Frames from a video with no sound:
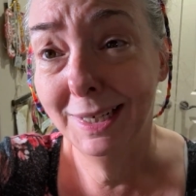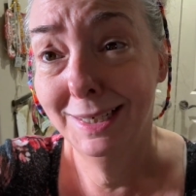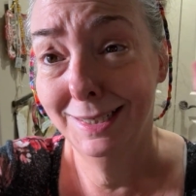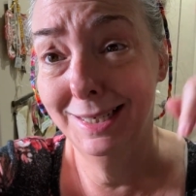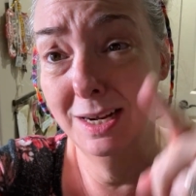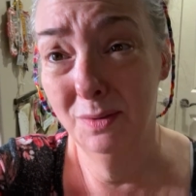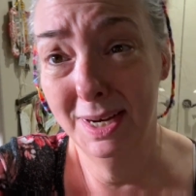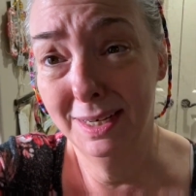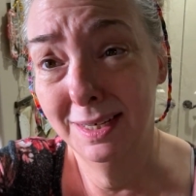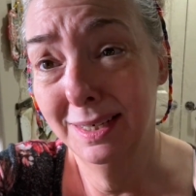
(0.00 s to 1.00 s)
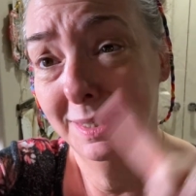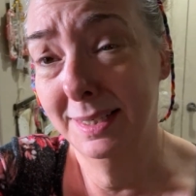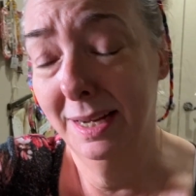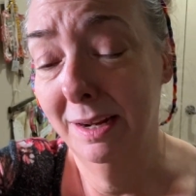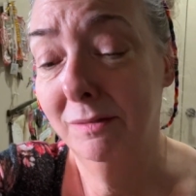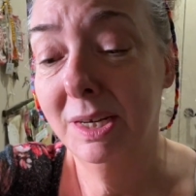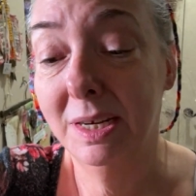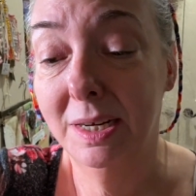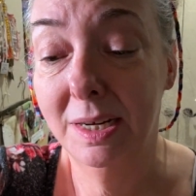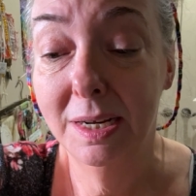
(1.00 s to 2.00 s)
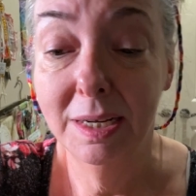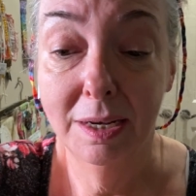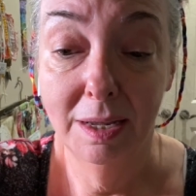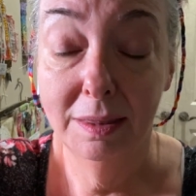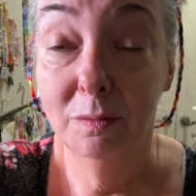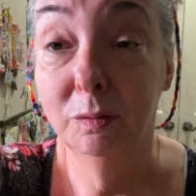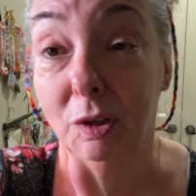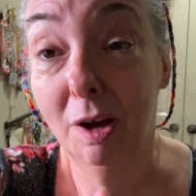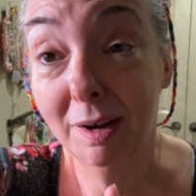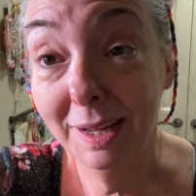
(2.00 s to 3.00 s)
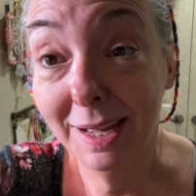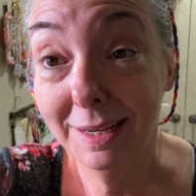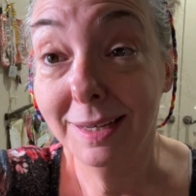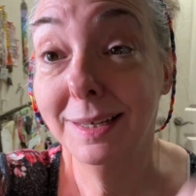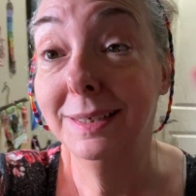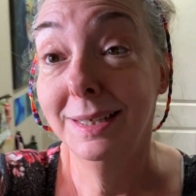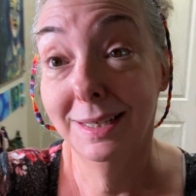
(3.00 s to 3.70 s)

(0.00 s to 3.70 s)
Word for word: It is now edited and saved, and I got the vlog edited.